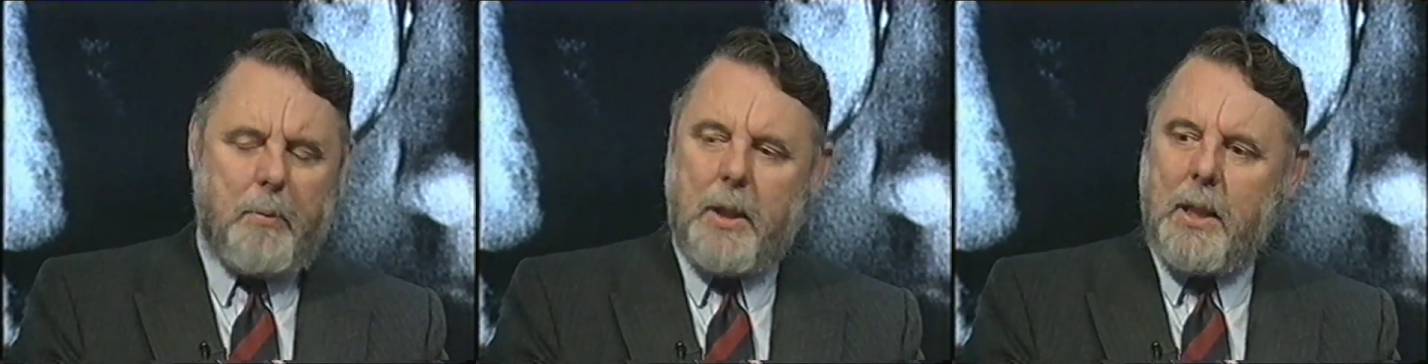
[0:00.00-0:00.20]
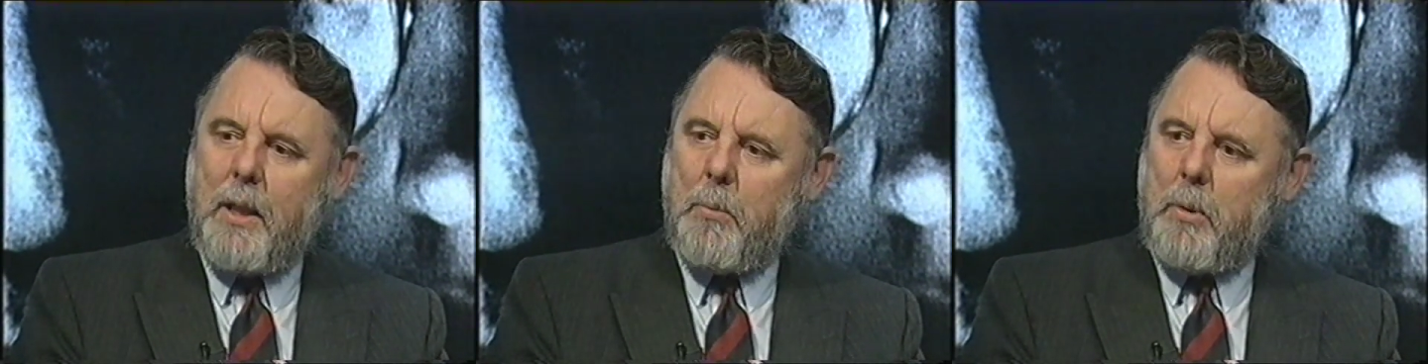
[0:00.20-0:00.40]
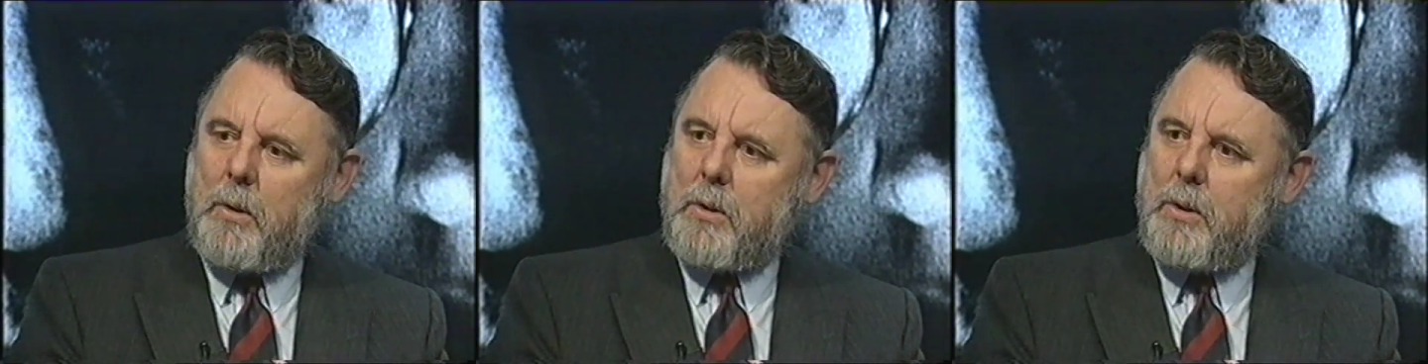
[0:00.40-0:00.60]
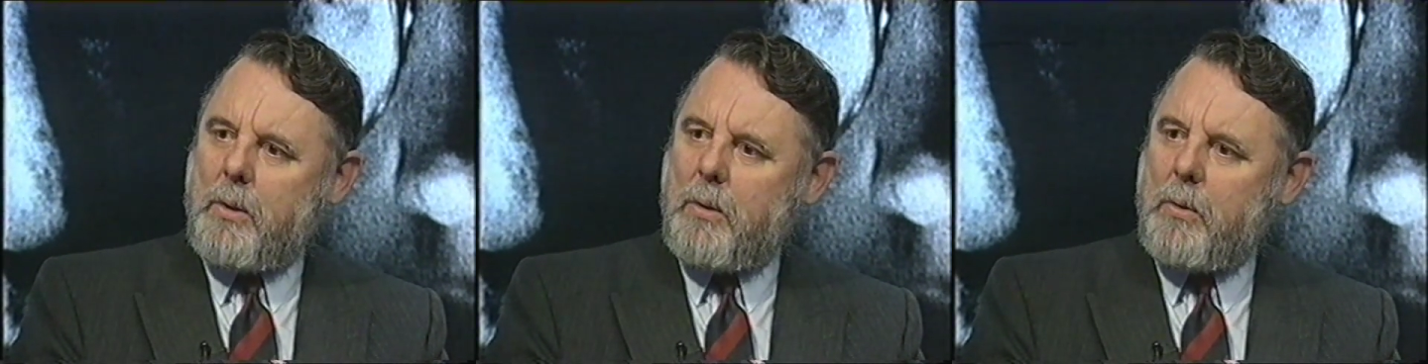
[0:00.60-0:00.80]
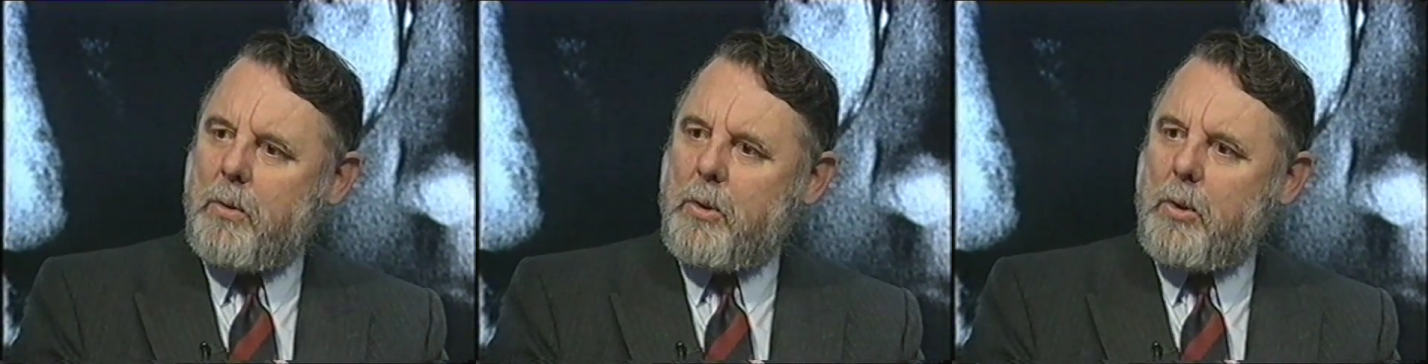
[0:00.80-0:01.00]
been able
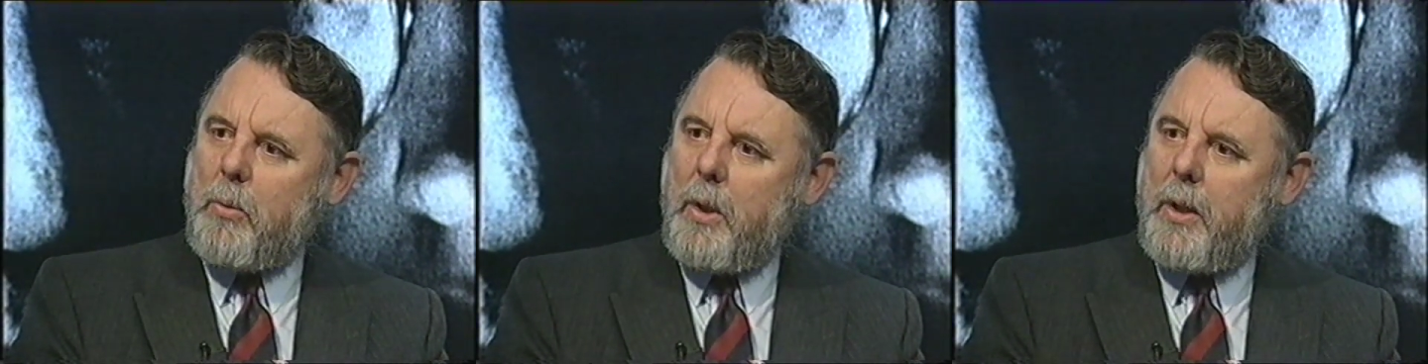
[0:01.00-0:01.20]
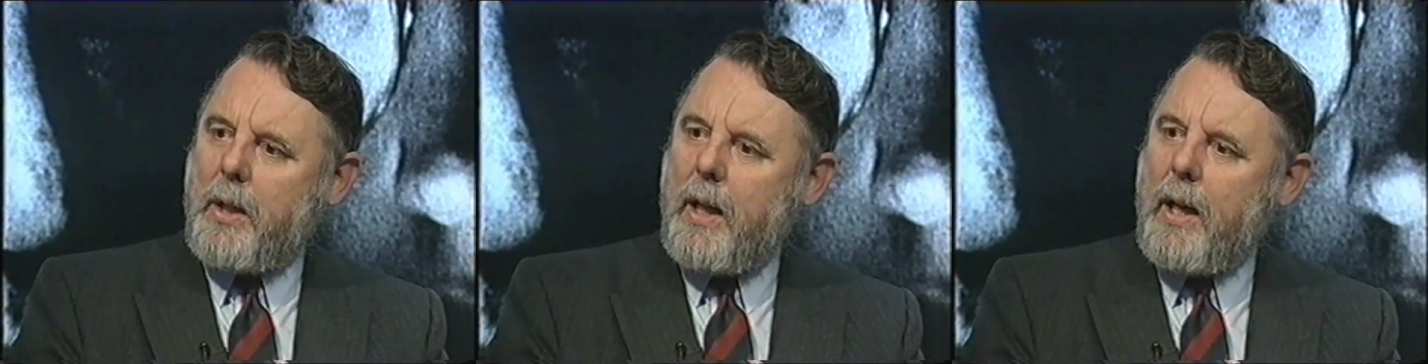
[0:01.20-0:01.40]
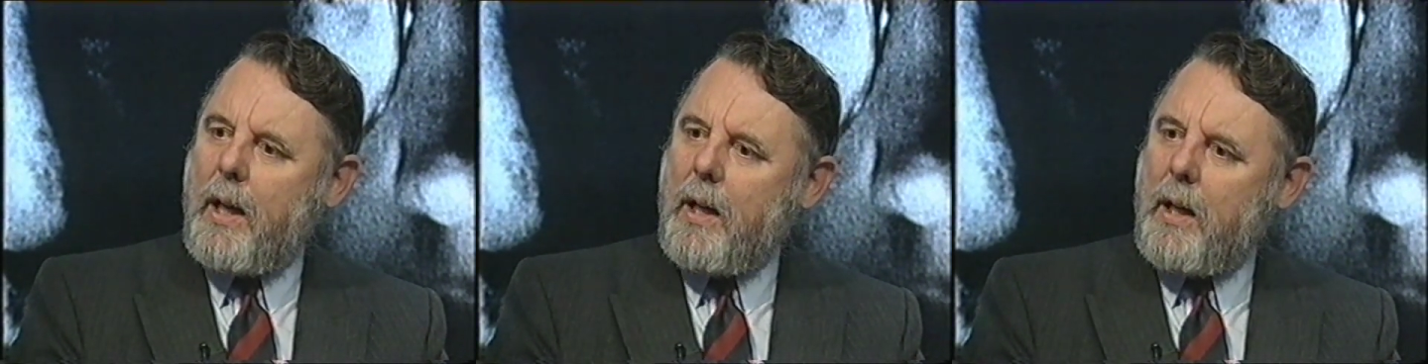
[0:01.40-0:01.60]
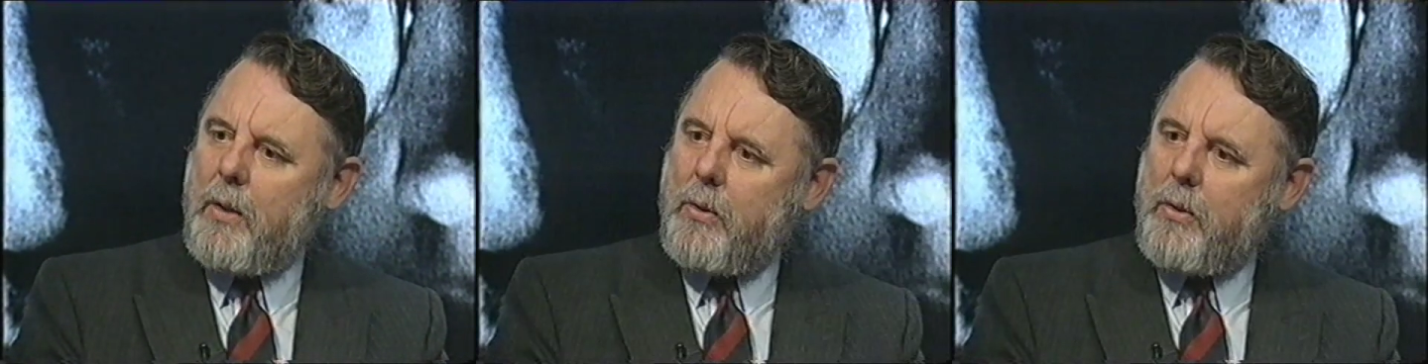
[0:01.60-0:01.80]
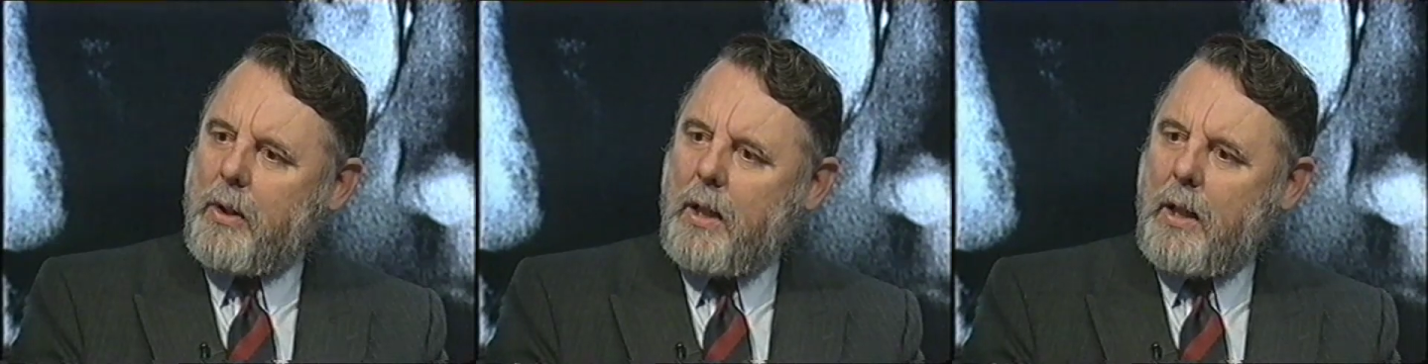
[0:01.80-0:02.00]
to do what they
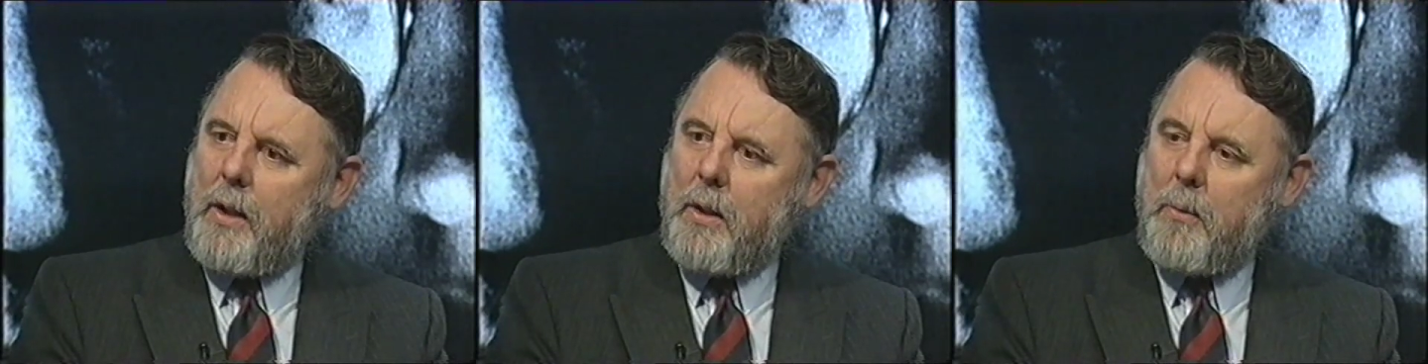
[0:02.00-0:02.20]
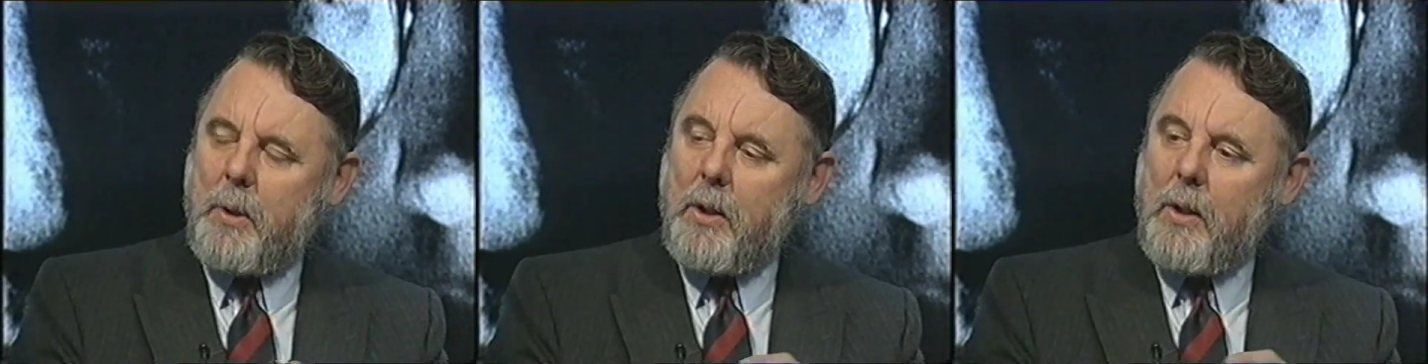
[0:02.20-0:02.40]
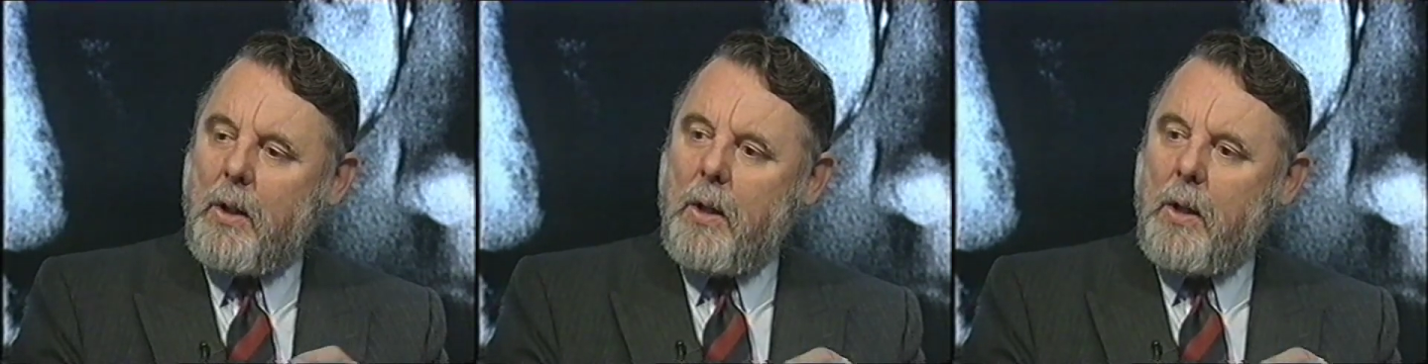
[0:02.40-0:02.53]
had together, but